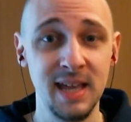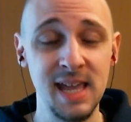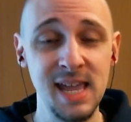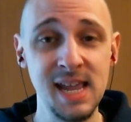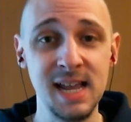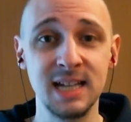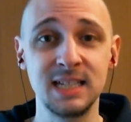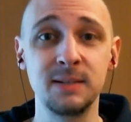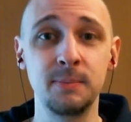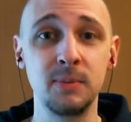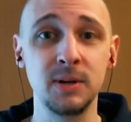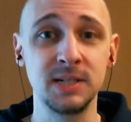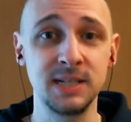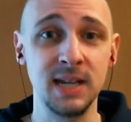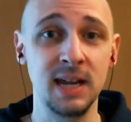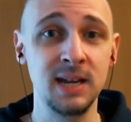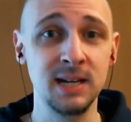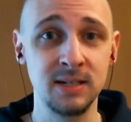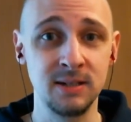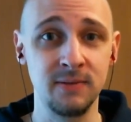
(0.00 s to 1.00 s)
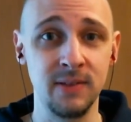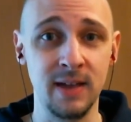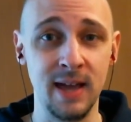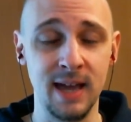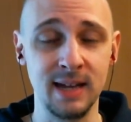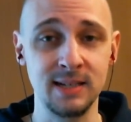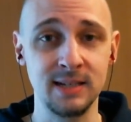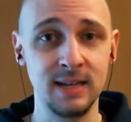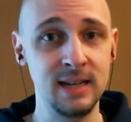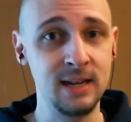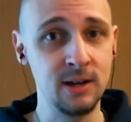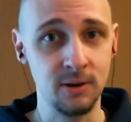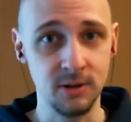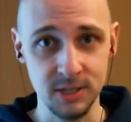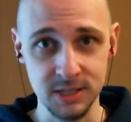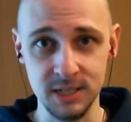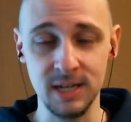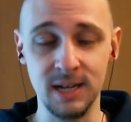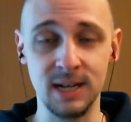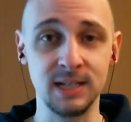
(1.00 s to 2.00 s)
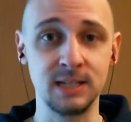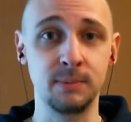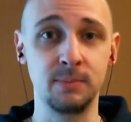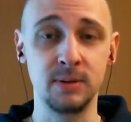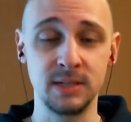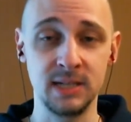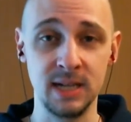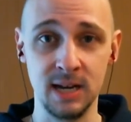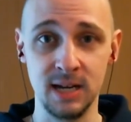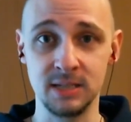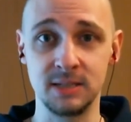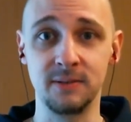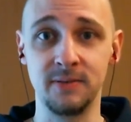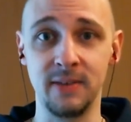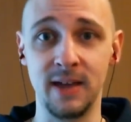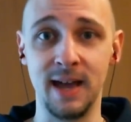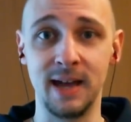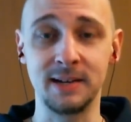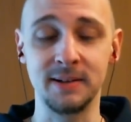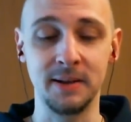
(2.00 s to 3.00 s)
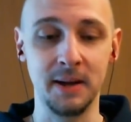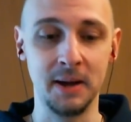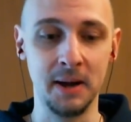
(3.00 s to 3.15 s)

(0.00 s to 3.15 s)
he gets a percentage of that. He or she gets a percentage of that